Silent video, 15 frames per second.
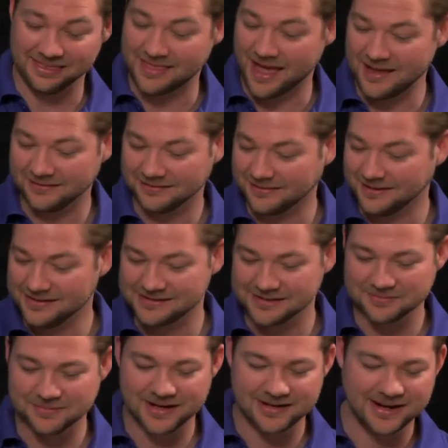that leads
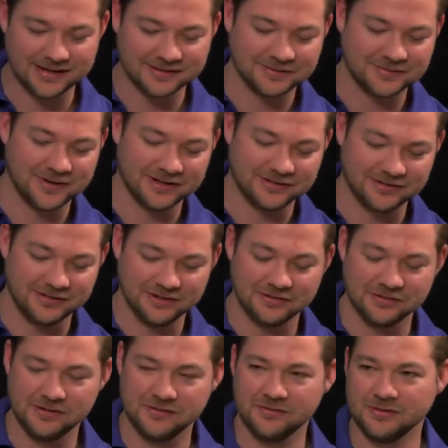into my next question. You know,
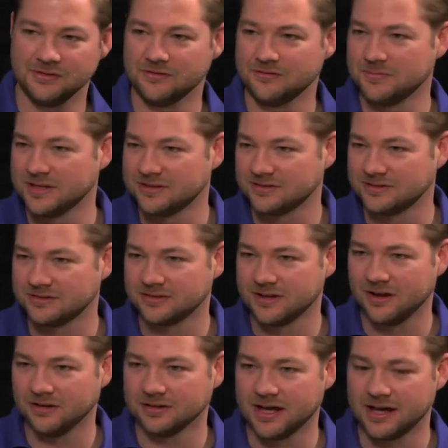you've mentioned
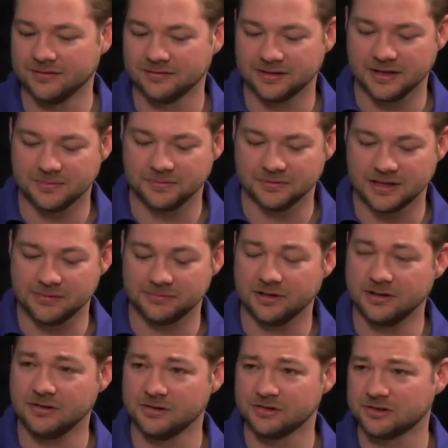SOG knives a couple of times. I
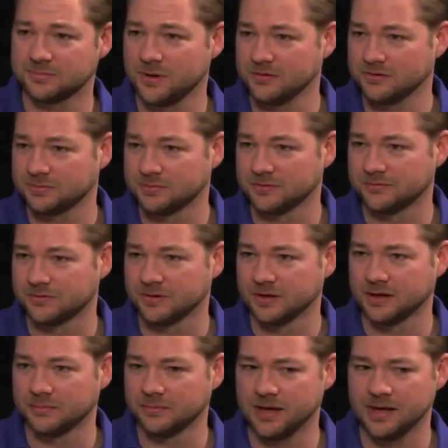know you're a spokesman for
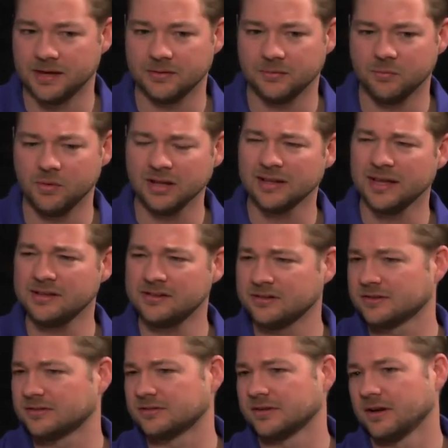them. What led you
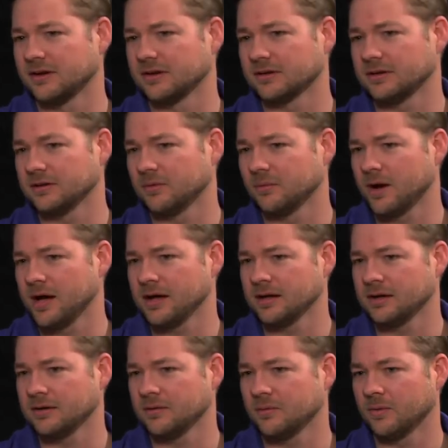to SOG? You know,
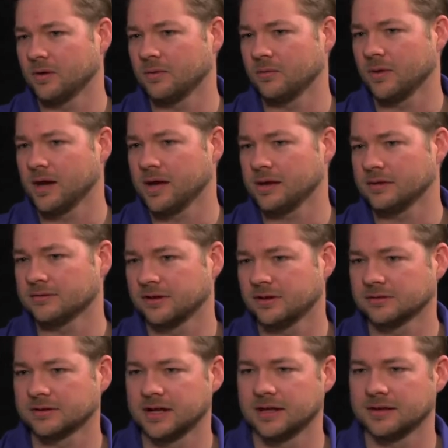why
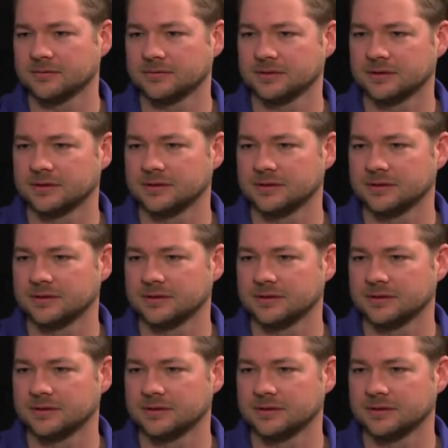SOG knives?